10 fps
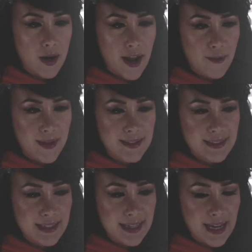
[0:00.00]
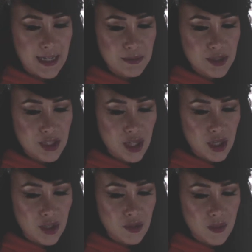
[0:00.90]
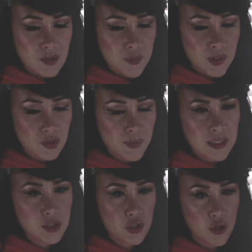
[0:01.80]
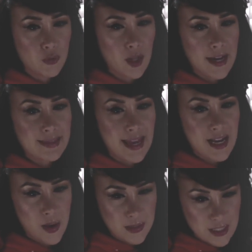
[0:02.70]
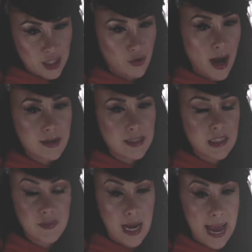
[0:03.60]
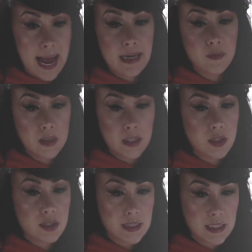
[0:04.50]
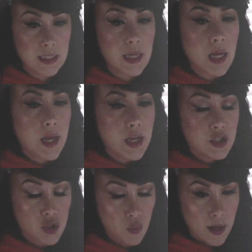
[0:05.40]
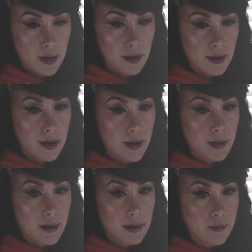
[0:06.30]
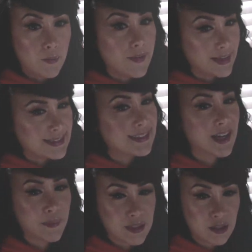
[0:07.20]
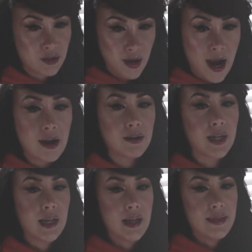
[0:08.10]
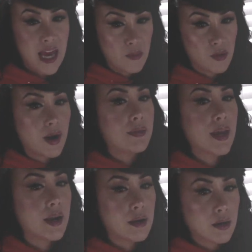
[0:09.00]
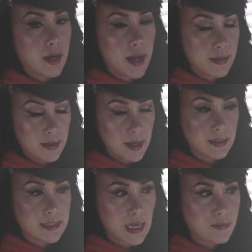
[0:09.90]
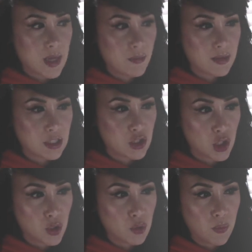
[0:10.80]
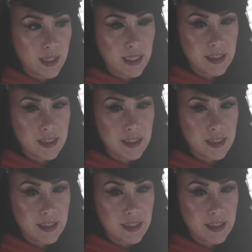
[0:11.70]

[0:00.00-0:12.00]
when I went to the game show, it was pretty cool because you know, like they come into the crowd and stuff, and I had a really good seat to where when they did come to the crowd, they were right there. And then same thing with the Joe when he